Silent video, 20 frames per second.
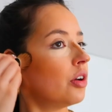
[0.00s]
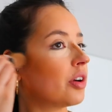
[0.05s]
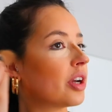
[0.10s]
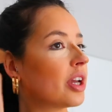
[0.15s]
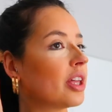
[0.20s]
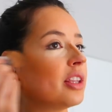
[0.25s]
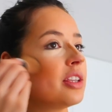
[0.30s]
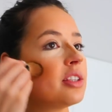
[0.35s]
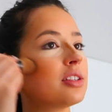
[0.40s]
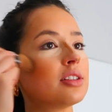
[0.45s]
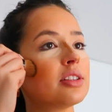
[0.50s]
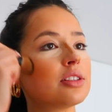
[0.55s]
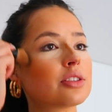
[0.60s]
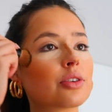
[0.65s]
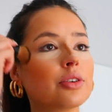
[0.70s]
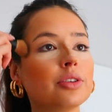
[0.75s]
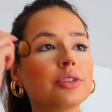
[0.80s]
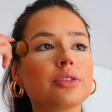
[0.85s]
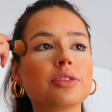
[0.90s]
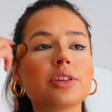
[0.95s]
Okay, this is
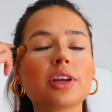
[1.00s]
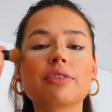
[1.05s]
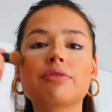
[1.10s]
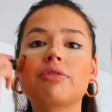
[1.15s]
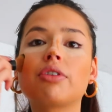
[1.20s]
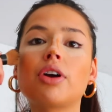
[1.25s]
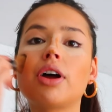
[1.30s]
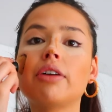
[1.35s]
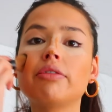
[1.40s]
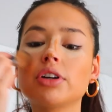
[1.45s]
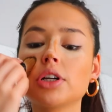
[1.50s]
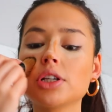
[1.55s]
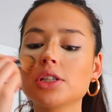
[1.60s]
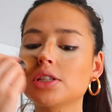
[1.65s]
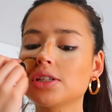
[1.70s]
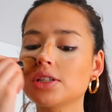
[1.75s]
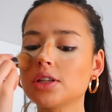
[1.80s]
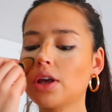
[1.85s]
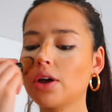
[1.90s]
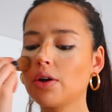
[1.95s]
going to take forever,
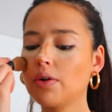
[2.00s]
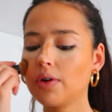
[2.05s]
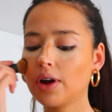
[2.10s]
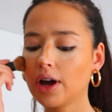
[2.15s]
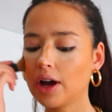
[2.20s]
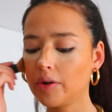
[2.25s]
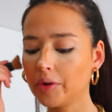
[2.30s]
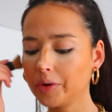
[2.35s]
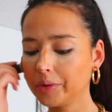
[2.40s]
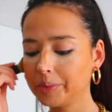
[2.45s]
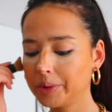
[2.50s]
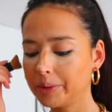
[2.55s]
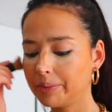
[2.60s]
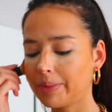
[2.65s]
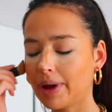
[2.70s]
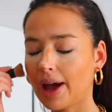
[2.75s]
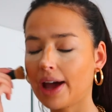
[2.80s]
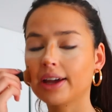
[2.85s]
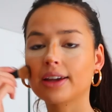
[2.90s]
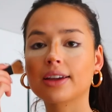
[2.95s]
so I will be
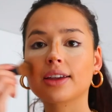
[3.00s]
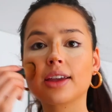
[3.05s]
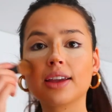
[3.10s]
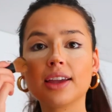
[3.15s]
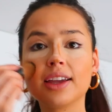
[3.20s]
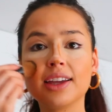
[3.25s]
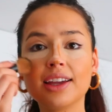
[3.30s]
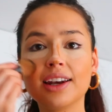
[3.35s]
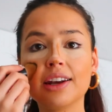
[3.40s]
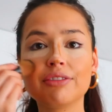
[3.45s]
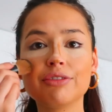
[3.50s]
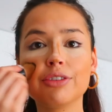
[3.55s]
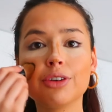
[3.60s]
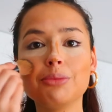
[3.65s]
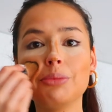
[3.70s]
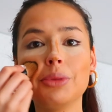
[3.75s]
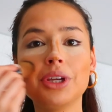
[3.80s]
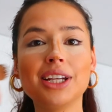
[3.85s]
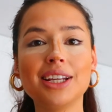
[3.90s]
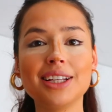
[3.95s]
back in a few
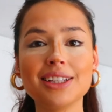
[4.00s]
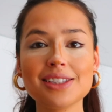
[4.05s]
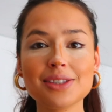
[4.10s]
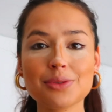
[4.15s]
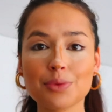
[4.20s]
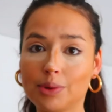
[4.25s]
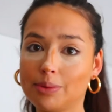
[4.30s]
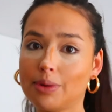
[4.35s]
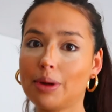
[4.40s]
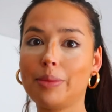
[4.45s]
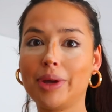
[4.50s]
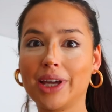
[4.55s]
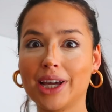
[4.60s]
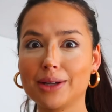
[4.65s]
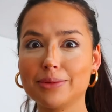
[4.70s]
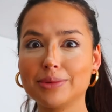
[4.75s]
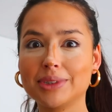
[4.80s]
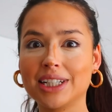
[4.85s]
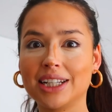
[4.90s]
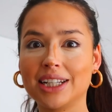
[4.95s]
minutes with my makeup